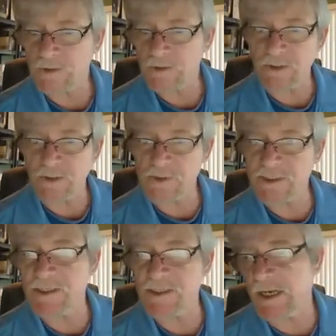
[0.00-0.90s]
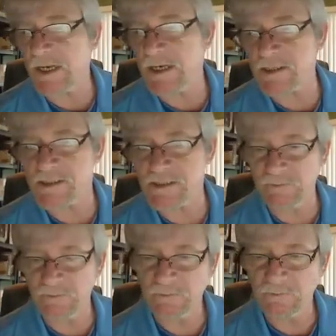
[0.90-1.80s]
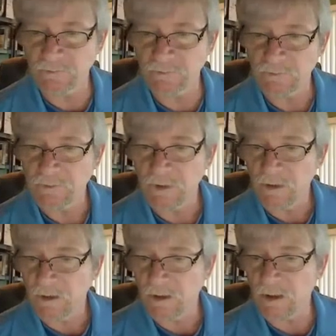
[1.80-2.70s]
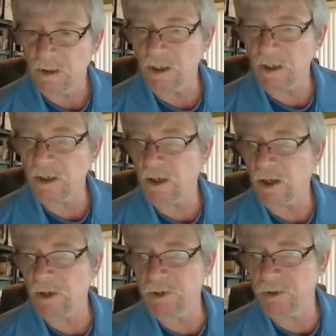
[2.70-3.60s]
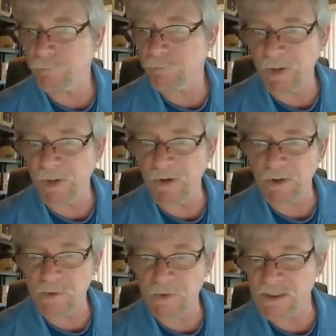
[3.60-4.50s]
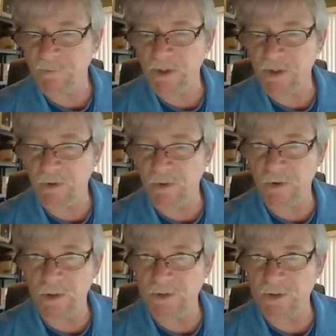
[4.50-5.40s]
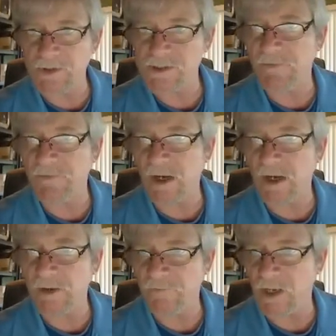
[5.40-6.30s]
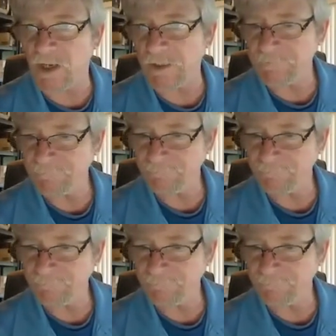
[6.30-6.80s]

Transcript: El Sol says yes. All right. Are you prepared with something, or are you going to do this on the fly?